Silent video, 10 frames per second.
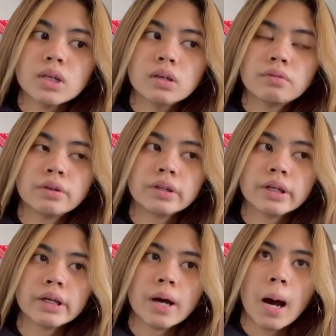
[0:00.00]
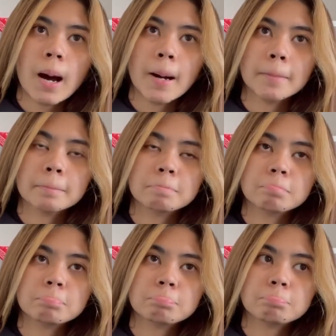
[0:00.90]
really um,
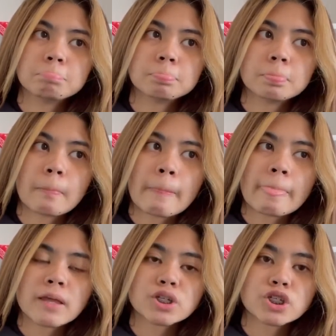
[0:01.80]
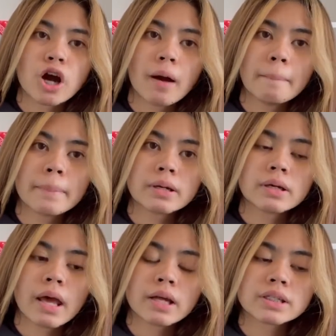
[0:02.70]
shop
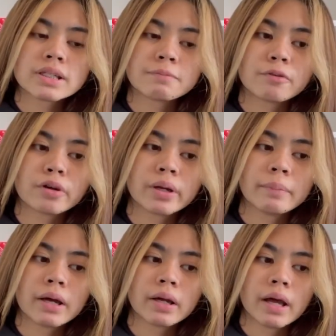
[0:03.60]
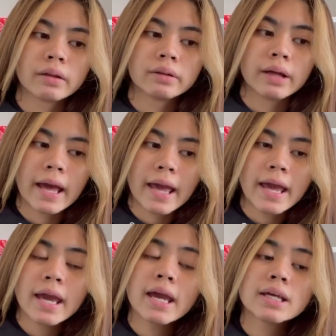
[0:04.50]
at Supreme at
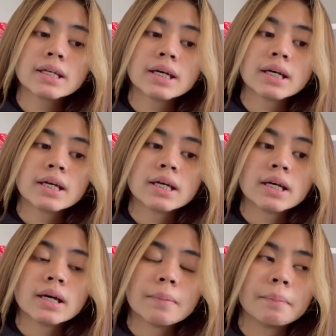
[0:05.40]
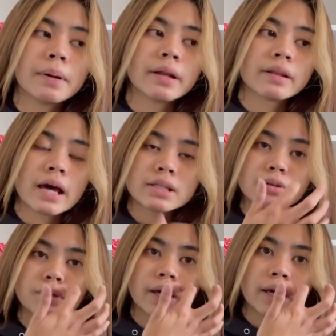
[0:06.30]
LA but that's
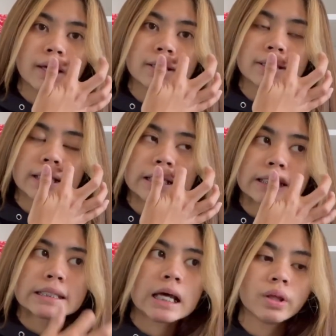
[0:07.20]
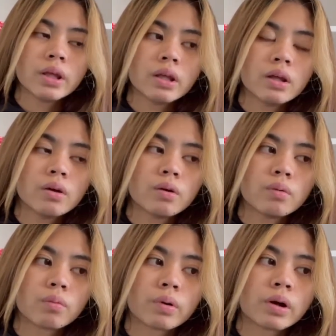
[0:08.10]
okay since we
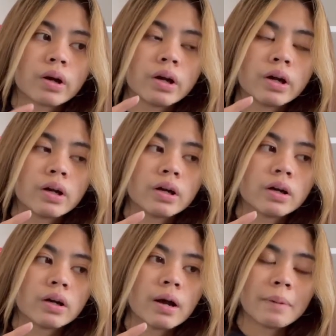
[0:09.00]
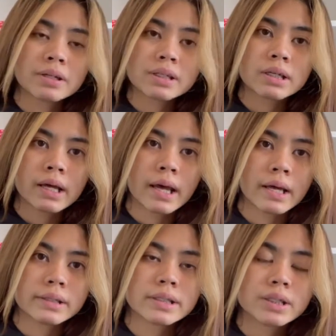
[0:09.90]
were about to
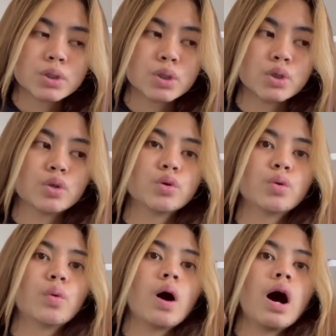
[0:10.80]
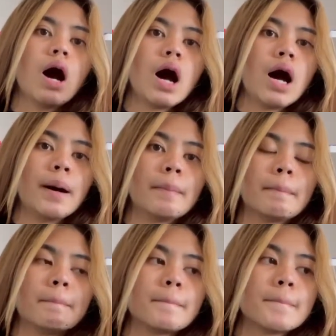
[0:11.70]
head to um,